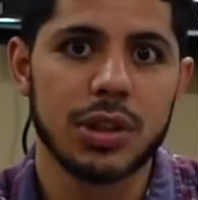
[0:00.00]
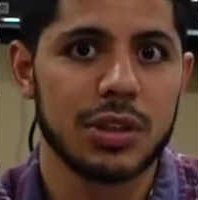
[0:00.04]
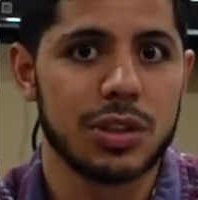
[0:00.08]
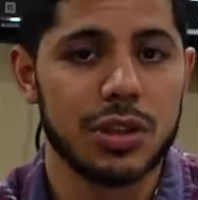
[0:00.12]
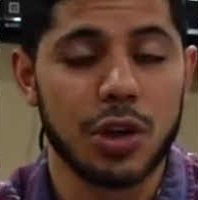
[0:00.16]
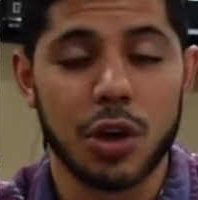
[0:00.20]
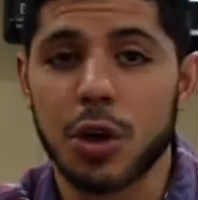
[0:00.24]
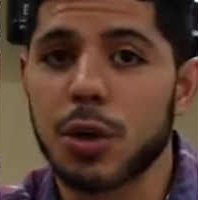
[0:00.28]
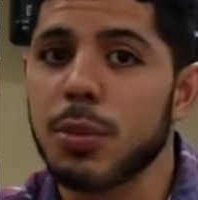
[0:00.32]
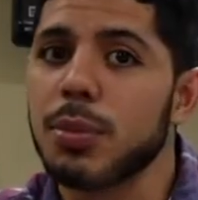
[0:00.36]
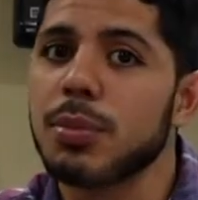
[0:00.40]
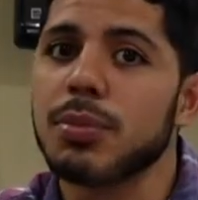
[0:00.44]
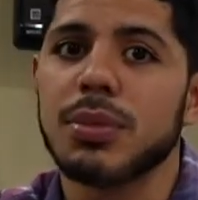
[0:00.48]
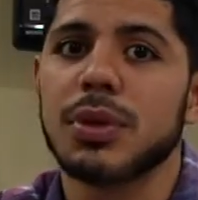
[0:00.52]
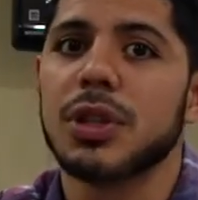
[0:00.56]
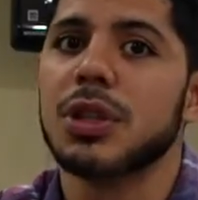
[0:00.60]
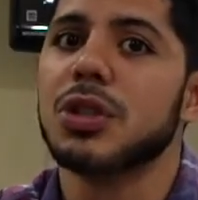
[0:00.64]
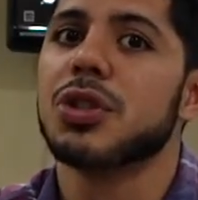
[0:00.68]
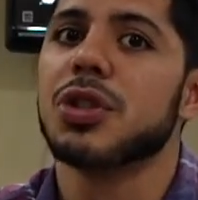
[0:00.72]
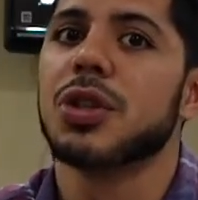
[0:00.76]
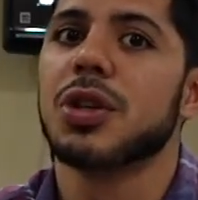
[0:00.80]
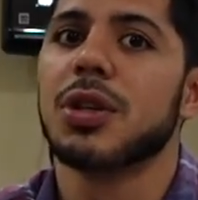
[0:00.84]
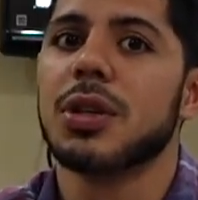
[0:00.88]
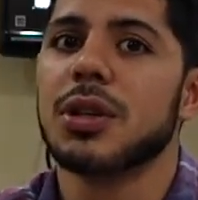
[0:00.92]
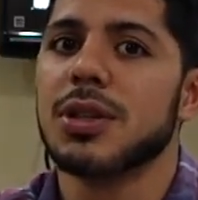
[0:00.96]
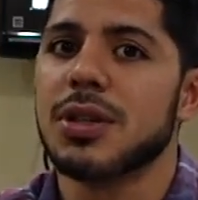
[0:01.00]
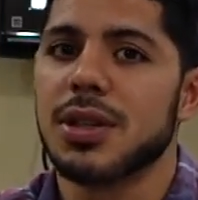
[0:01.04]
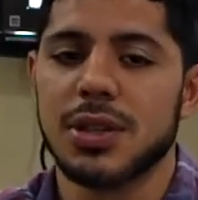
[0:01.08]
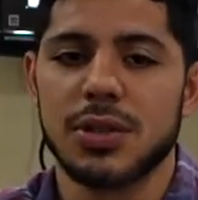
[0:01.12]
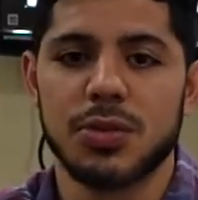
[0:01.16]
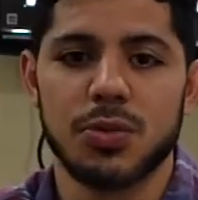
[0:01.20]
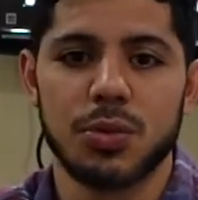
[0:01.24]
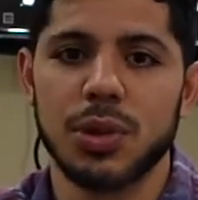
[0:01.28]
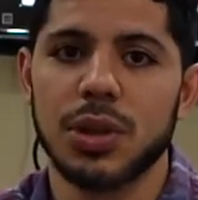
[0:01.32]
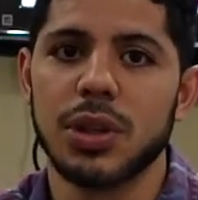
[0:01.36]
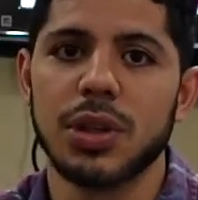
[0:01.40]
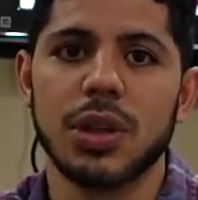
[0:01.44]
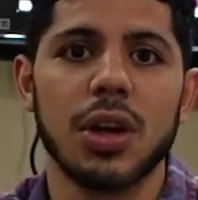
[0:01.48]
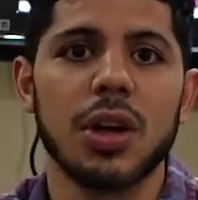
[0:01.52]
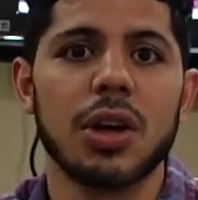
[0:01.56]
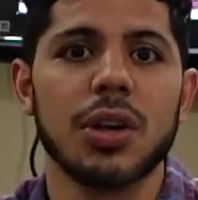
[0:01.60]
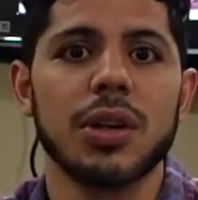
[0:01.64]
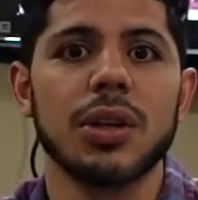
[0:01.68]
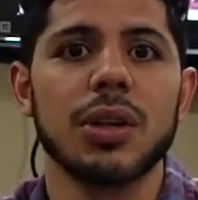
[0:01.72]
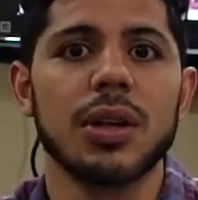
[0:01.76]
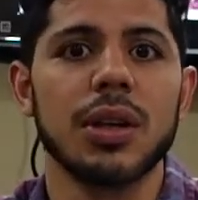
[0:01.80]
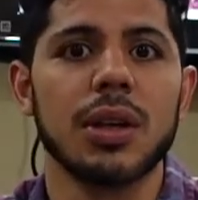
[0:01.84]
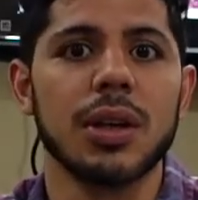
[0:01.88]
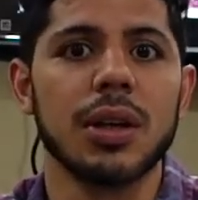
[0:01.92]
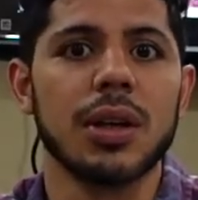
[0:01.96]
term insurance is really all you
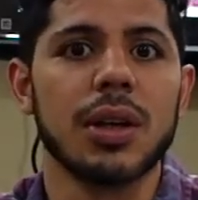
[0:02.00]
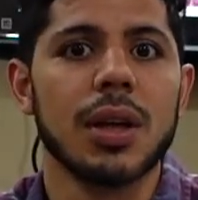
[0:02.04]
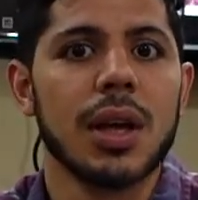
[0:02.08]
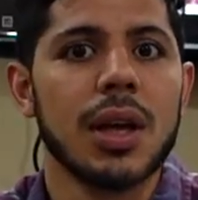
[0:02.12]
need.